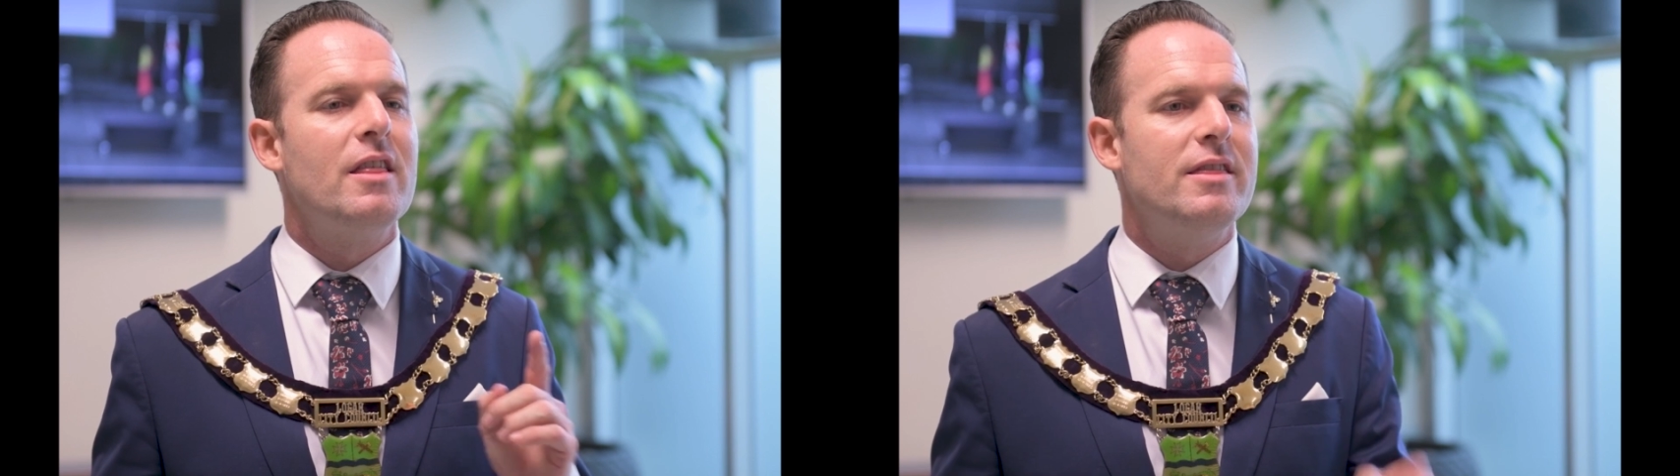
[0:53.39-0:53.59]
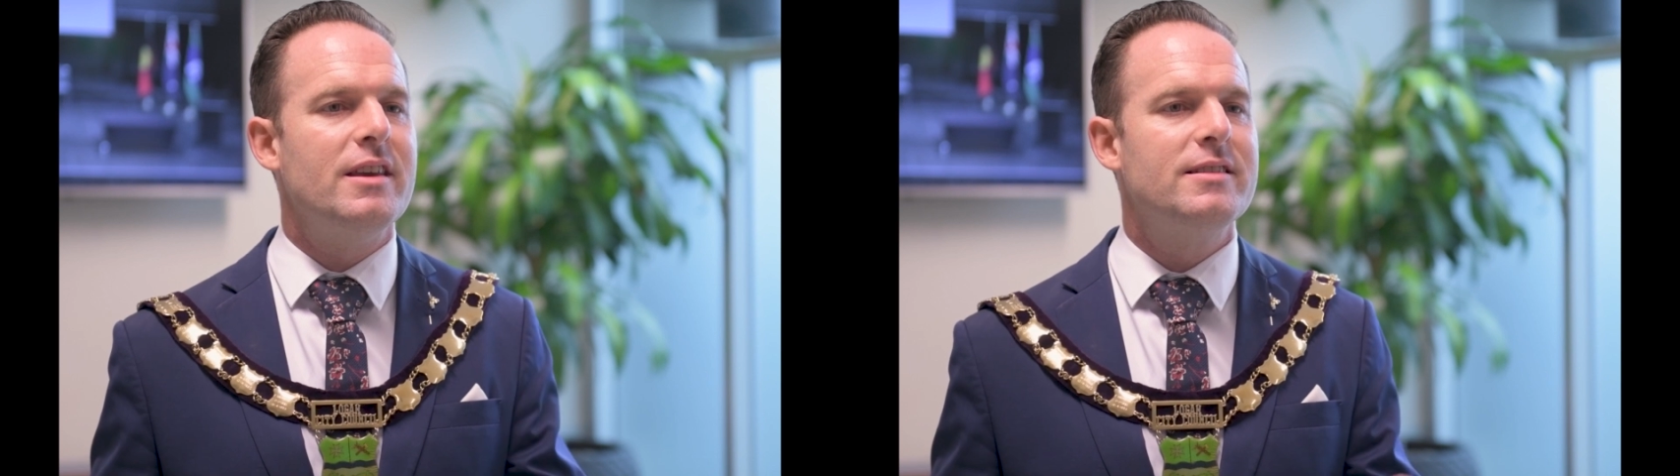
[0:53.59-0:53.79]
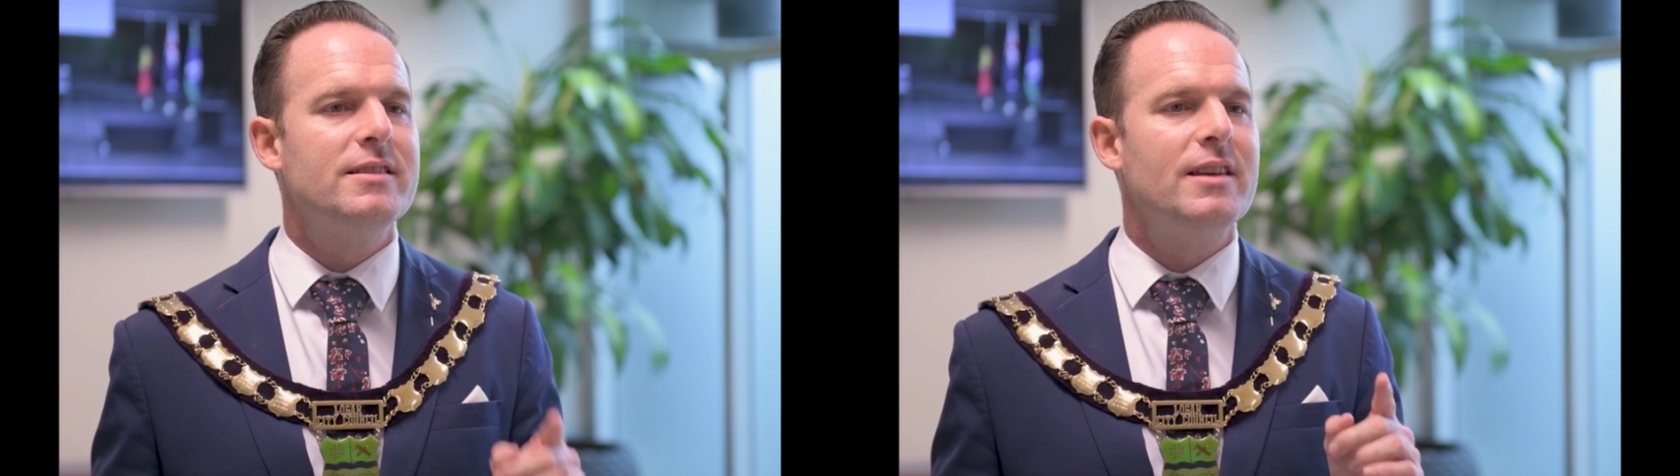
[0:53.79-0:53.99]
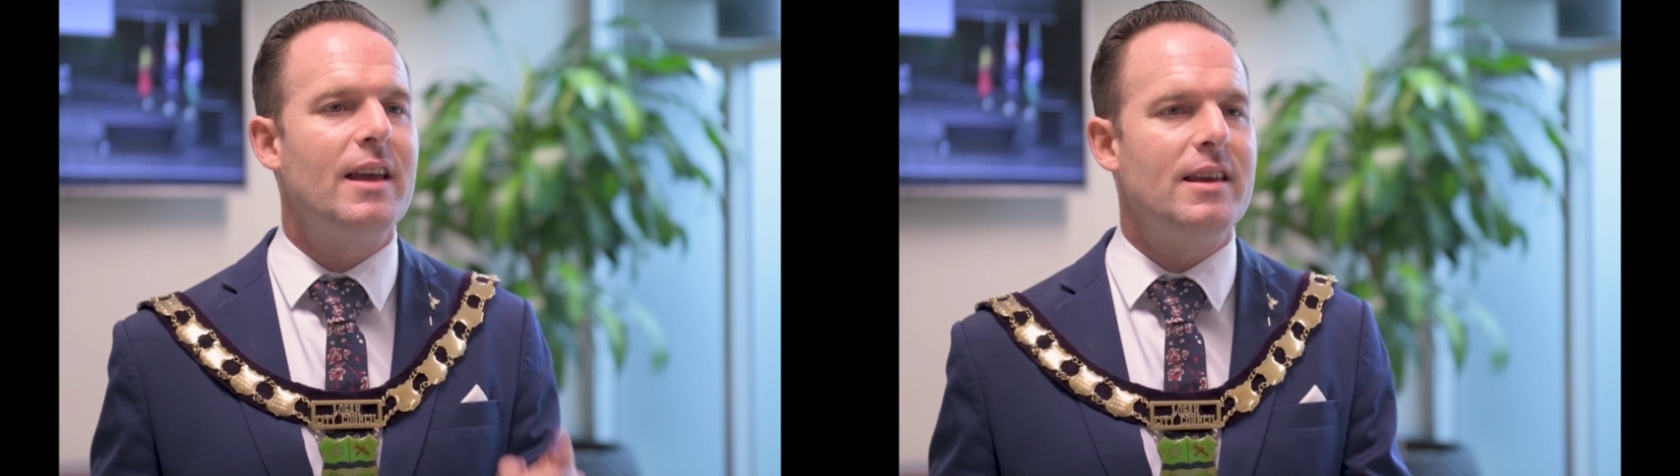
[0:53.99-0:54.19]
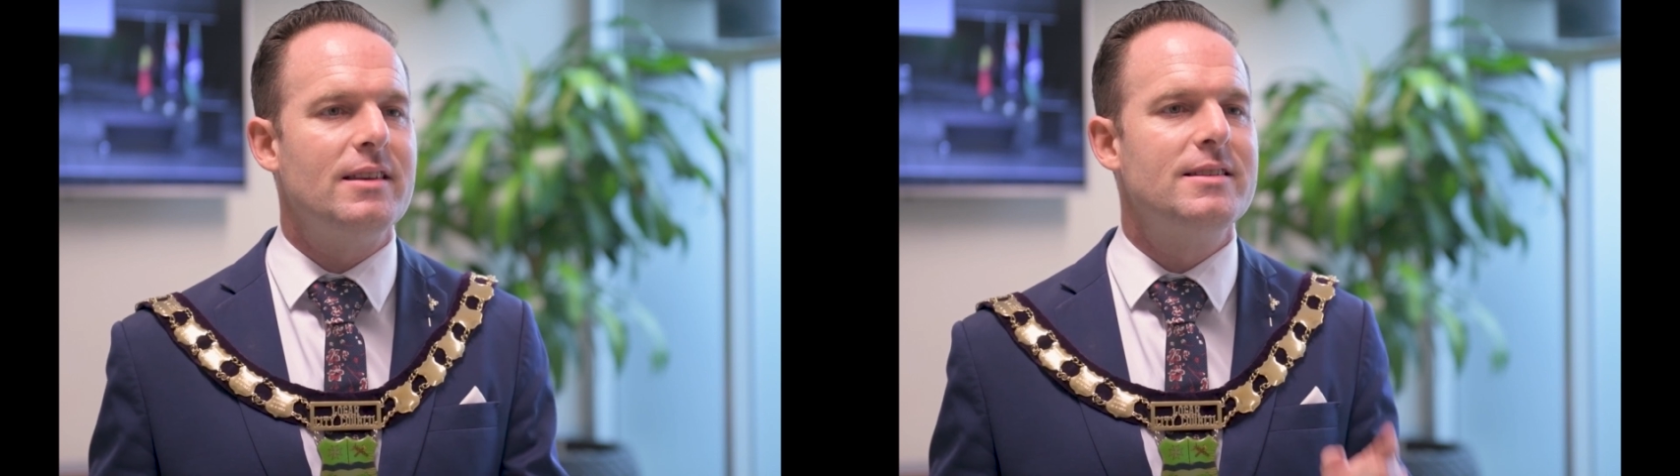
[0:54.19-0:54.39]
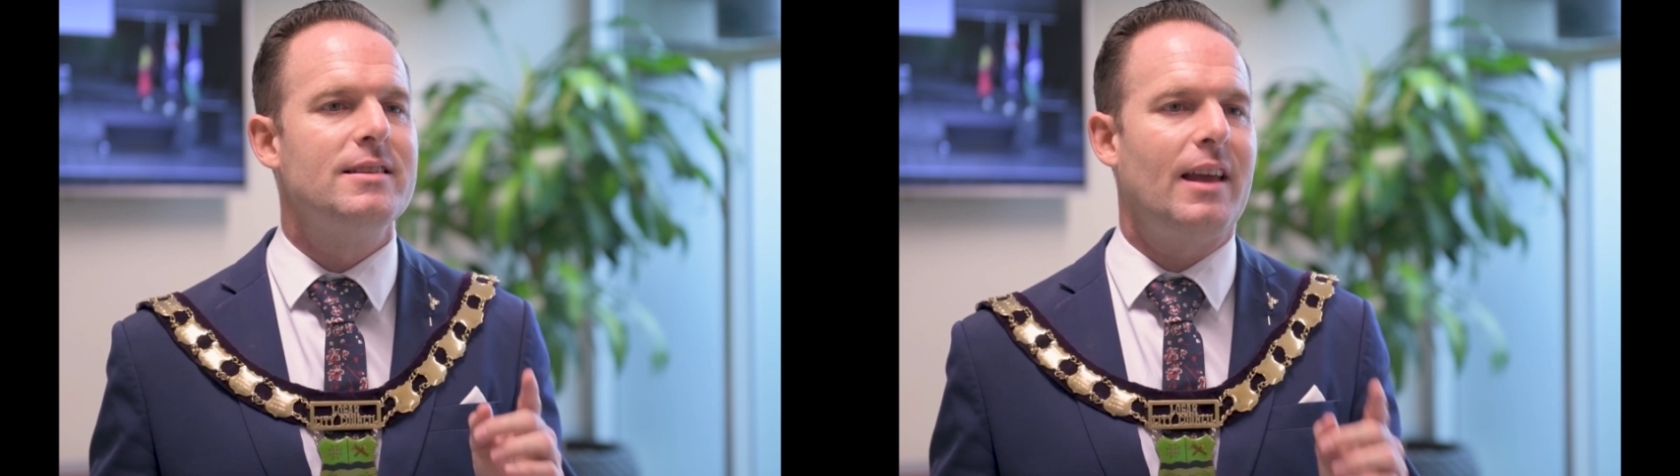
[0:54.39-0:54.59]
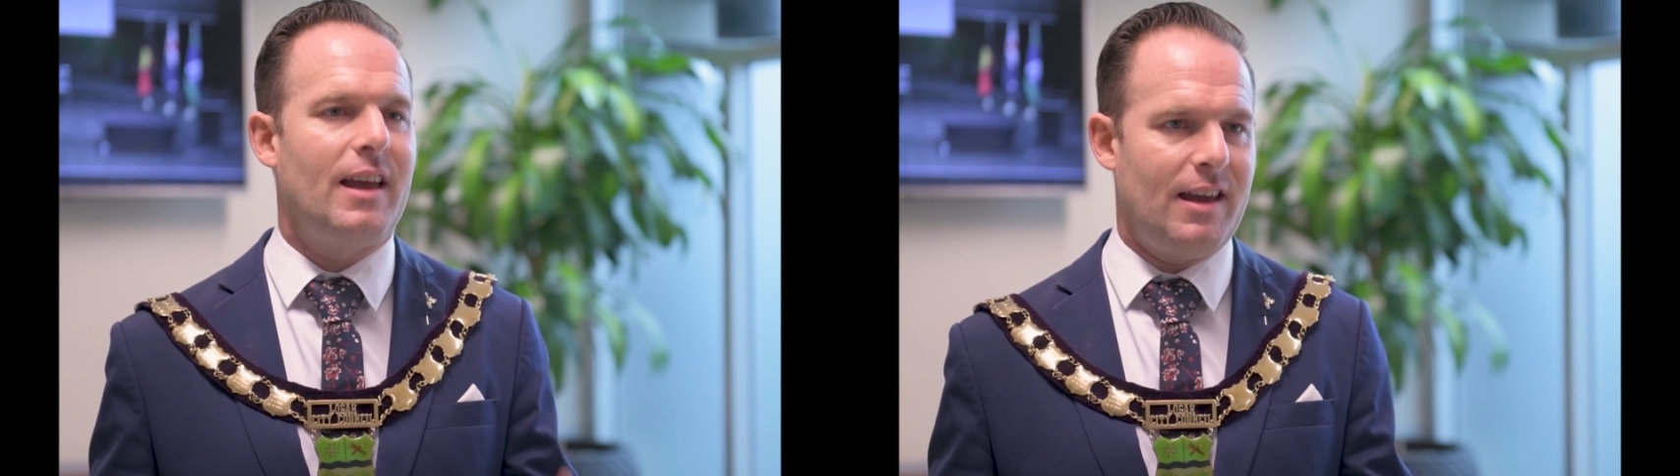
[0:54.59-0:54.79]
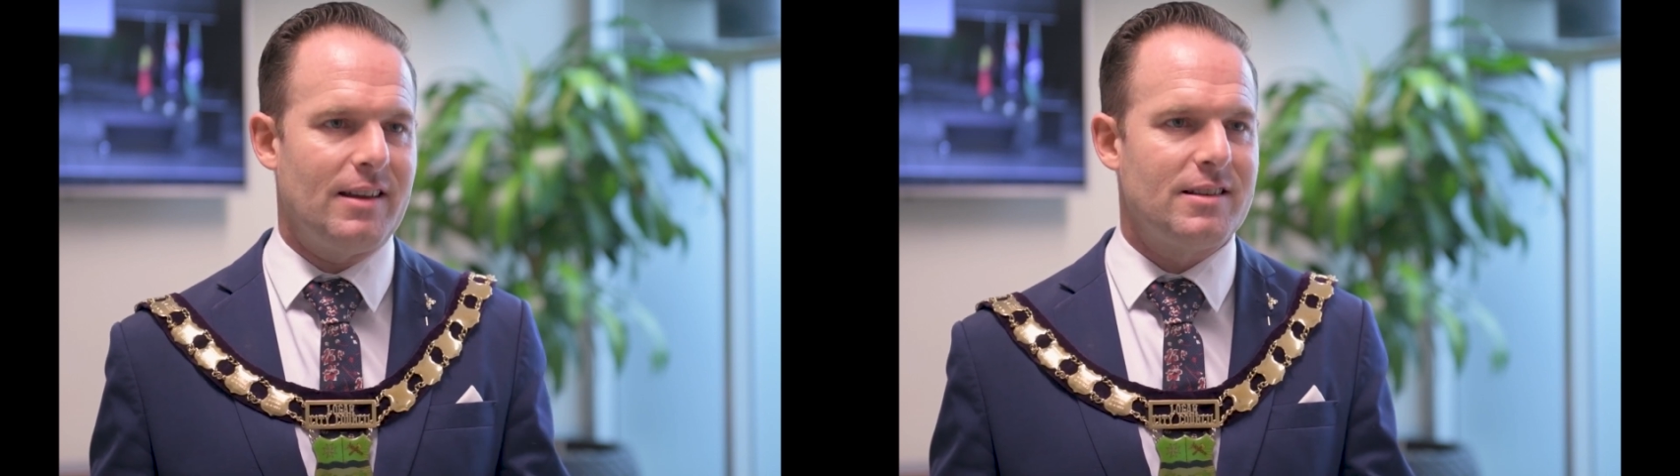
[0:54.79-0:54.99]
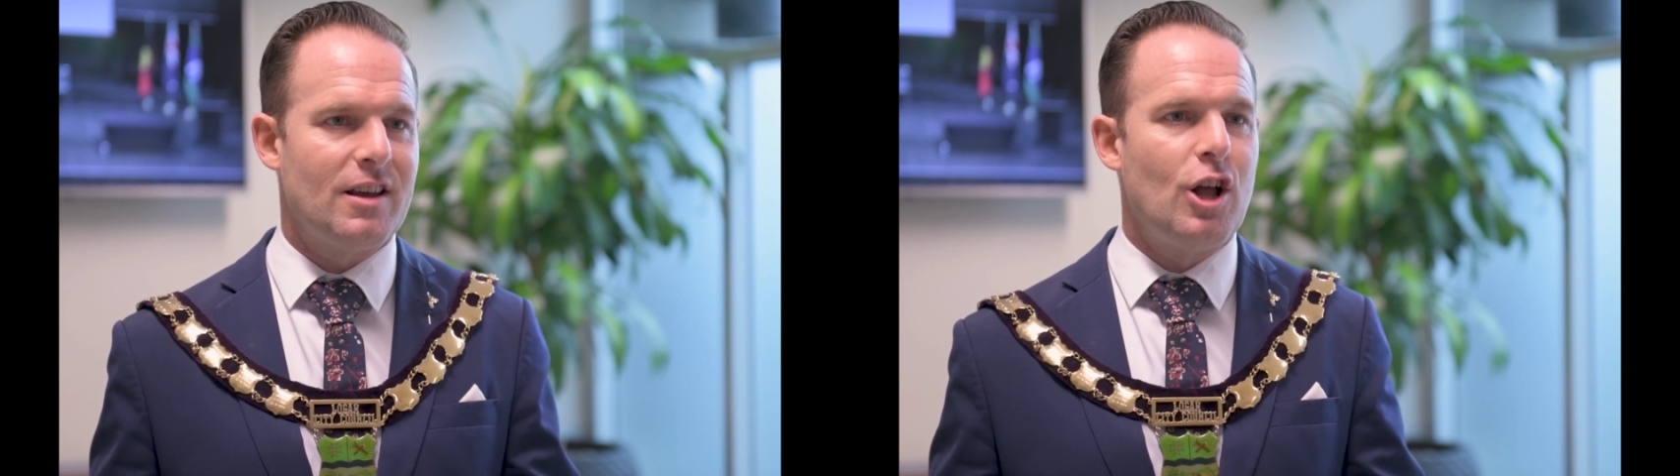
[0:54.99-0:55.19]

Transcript: This is it.